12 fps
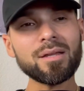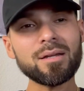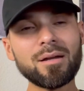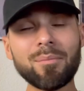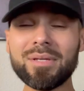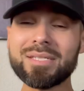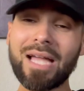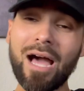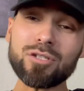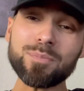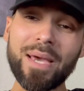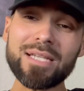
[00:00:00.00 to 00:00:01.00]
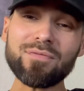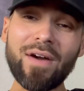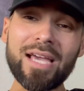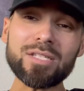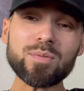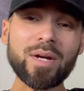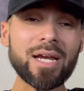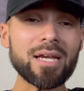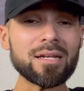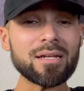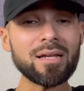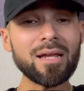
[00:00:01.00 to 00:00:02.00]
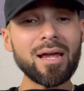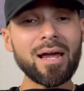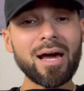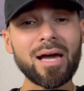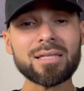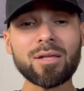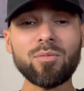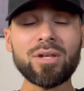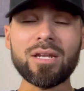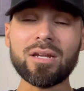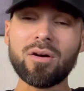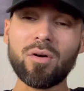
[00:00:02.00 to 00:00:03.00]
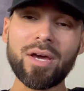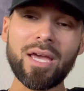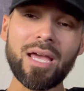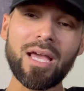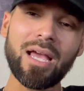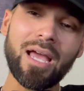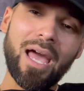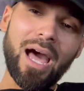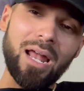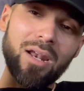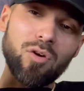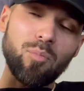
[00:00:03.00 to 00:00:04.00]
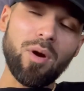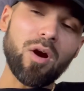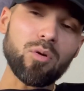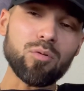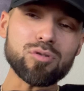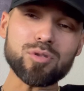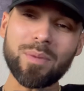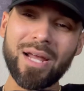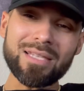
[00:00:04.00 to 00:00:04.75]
I mean, Styles makes fights, right? I think we need to go ahead and holler Kamaru Usman.